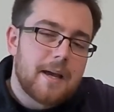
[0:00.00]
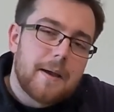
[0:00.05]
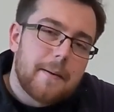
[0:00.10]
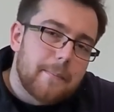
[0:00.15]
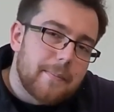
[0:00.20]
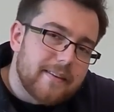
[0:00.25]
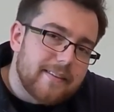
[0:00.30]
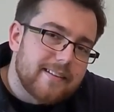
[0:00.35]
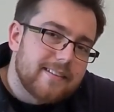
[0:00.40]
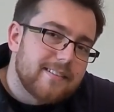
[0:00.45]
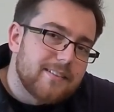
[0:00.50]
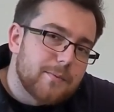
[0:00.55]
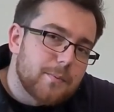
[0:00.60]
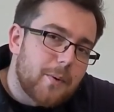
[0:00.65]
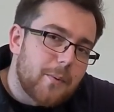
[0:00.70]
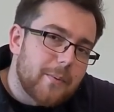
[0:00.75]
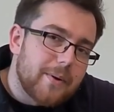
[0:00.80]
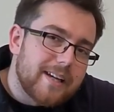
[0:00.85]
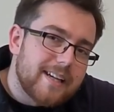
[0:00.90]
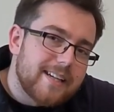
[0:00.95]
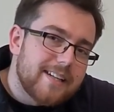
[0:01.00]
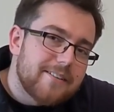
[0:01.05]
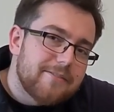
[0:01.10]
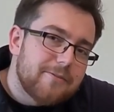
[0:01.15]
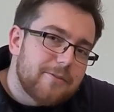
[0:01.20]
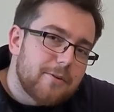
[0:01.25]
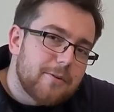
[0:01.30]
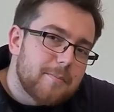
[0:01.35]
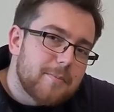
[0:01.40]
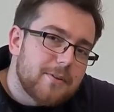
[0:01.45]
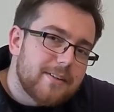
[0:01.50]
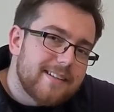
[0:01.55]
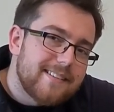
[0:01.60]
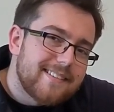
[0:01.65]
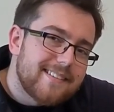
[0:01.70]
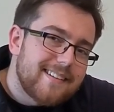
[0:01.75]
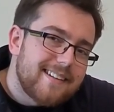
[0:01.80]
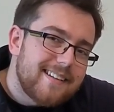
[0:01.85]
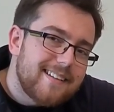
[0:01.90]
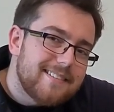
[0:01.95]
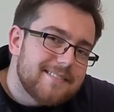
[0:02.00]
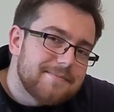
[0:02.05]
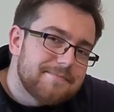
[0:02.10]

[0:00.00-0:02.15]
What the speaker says: But this is what we're here for, boys, isn't it?